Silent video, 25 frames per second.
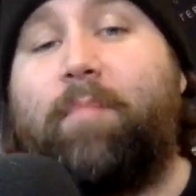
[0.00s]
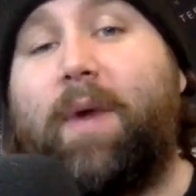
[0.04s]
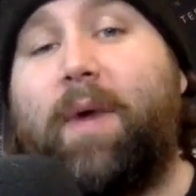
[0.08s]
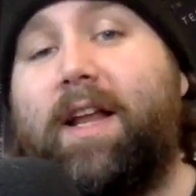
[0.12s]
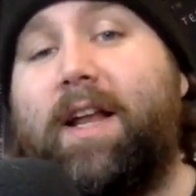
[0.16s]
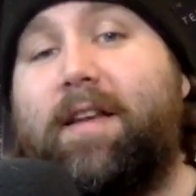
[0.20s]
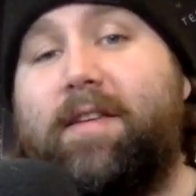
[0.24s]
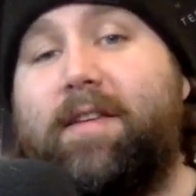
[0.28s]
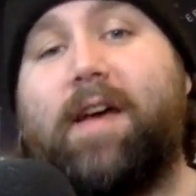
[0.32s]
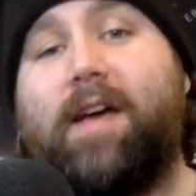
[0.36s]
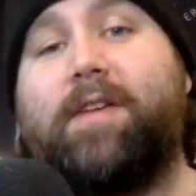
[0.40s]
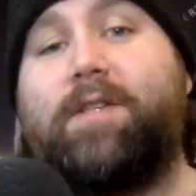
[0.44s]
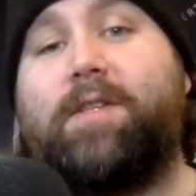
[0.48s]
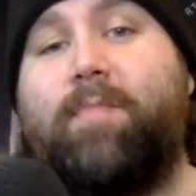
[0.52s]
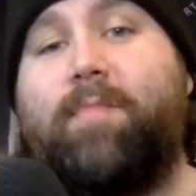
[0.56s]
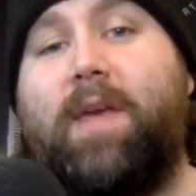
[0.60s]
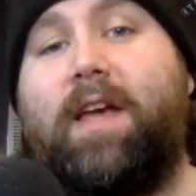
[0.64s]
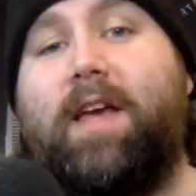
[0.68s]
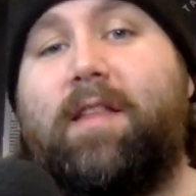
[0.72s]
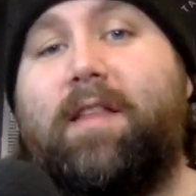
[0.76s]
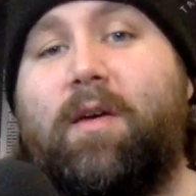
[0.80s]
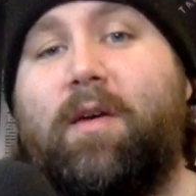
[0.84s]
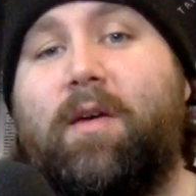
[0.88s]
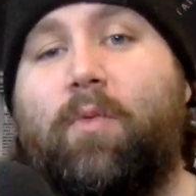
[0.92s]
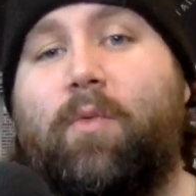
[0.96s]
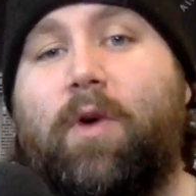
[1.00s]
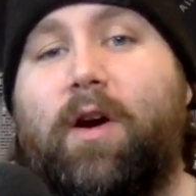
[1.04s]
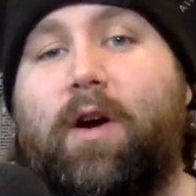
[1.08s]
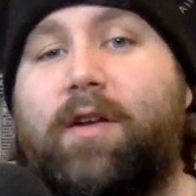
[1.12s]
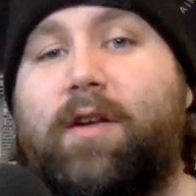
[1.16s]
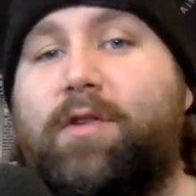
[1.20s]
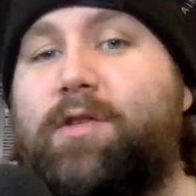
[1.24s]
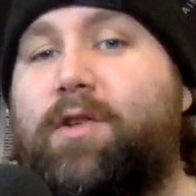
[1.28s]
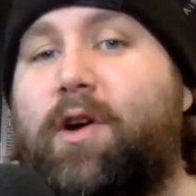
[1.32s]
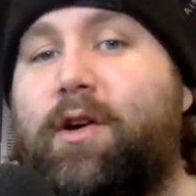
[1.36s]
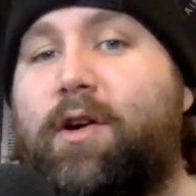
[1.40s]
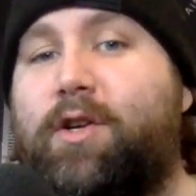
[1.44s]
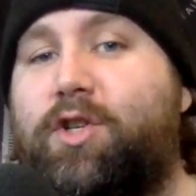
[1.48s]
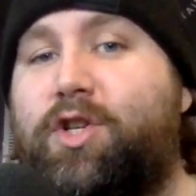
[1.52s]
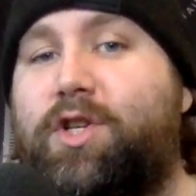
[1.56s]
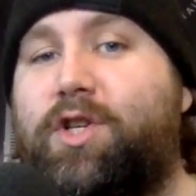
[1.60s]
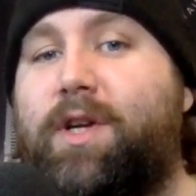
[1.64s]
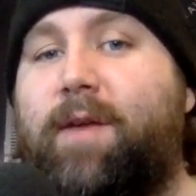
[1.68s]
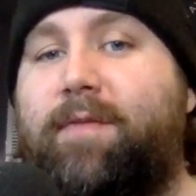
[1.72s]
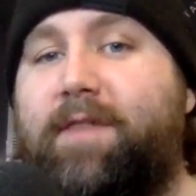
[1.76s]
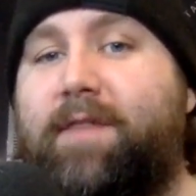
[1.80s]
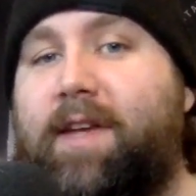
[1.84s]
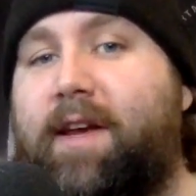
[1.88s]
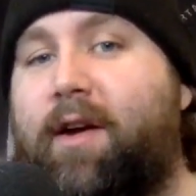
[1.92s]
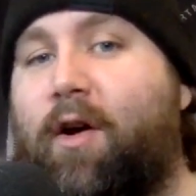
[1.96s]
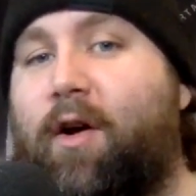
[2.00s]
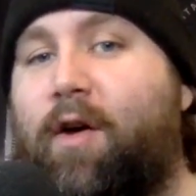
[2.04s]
But it does mean that we're going to start shifting